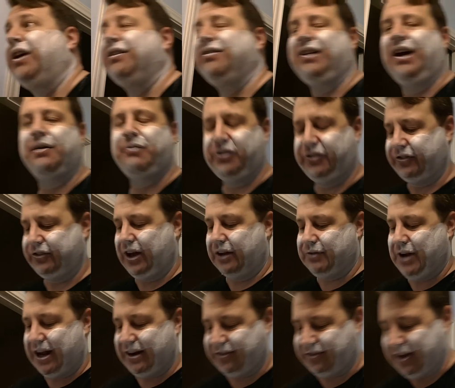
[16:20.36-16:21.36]
not, a, I'm
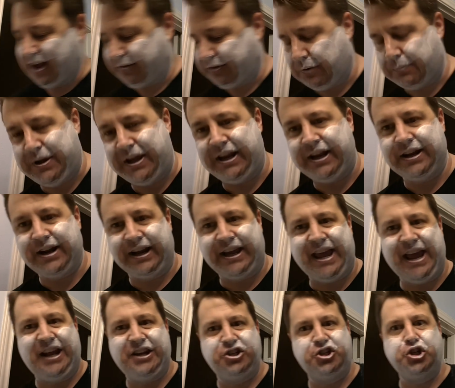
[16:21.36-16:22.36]
not a stand-up comedian, I
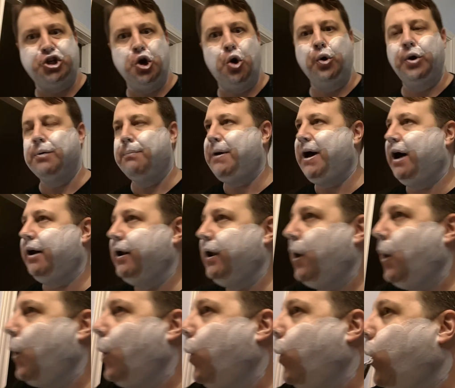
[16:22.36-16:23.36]
can't joke about
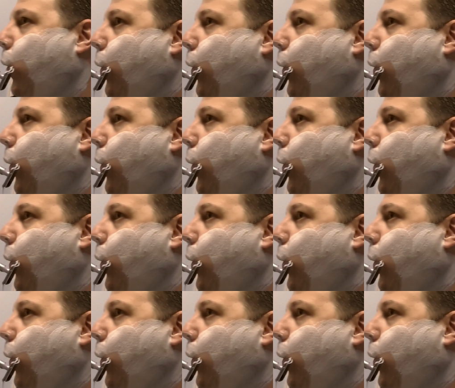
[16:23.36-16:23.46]
it.